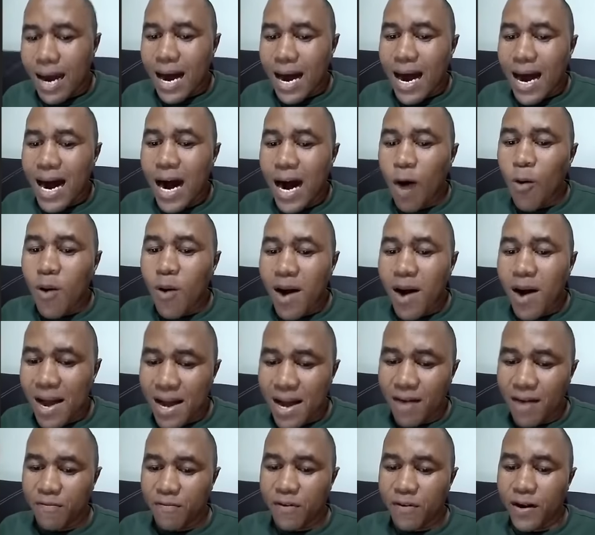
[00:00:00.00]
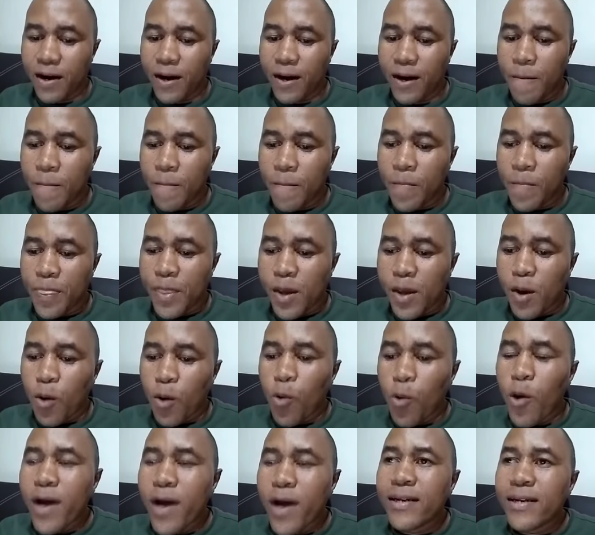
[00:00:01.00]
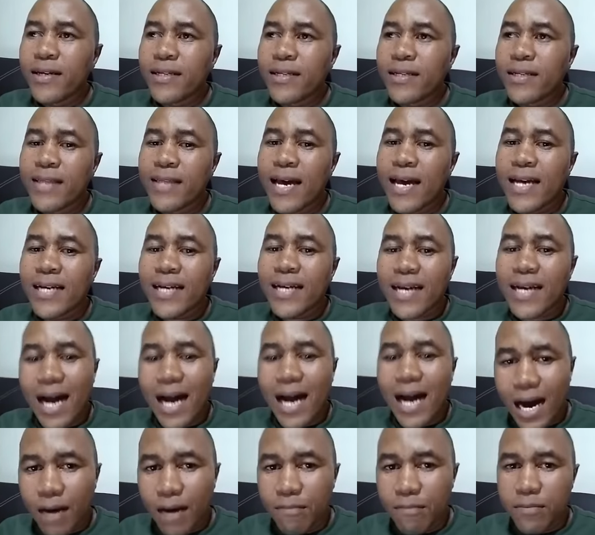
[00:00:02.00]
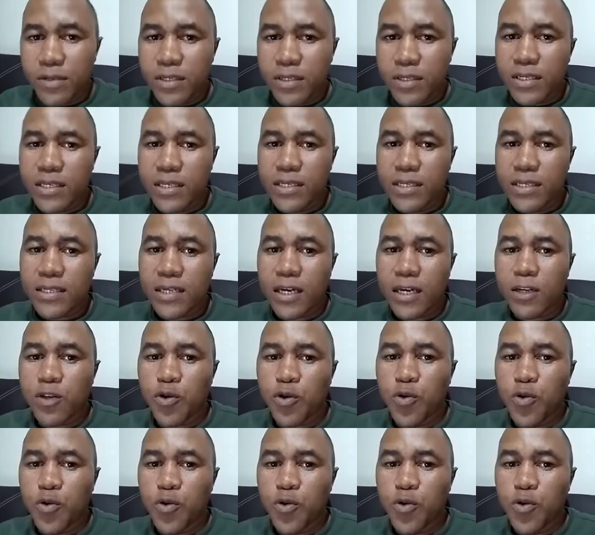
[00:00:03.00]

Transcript: However, when it then comes is uh,